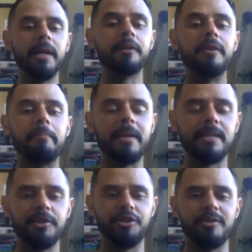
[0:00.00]
the
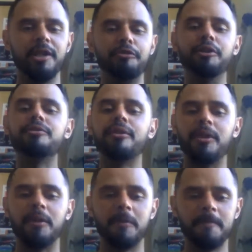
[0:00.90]
message that you need to
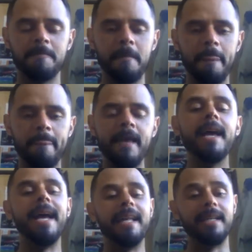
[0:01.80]
know.
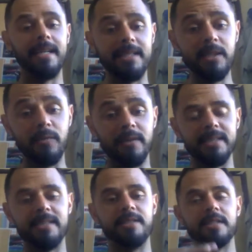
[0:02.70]
And the other one
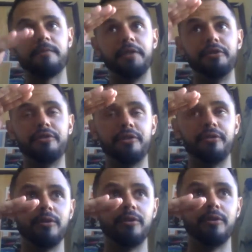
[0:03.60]
is just for you to
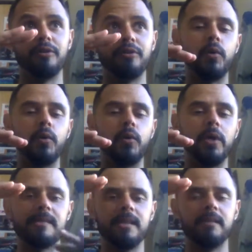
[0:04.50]
know what is
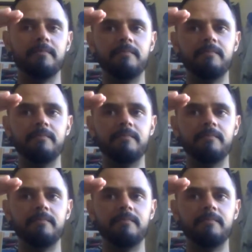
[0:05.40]
the